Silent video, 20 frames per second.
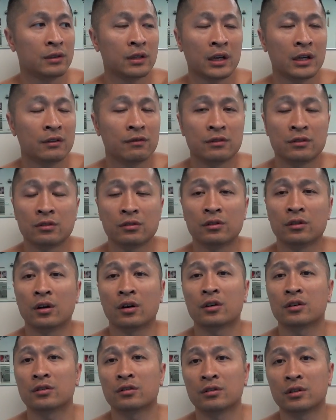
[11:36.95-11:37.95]
not even too
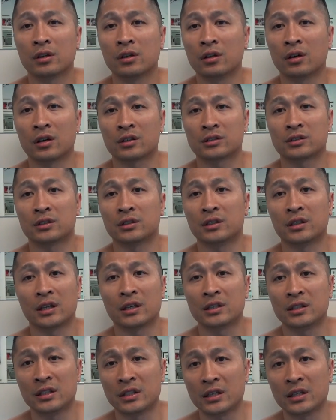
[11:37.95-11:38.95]
long ago he lost to
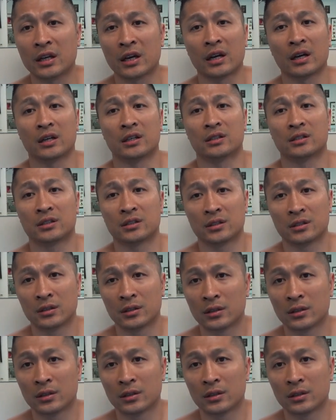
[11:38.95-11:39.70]
Nate Diaz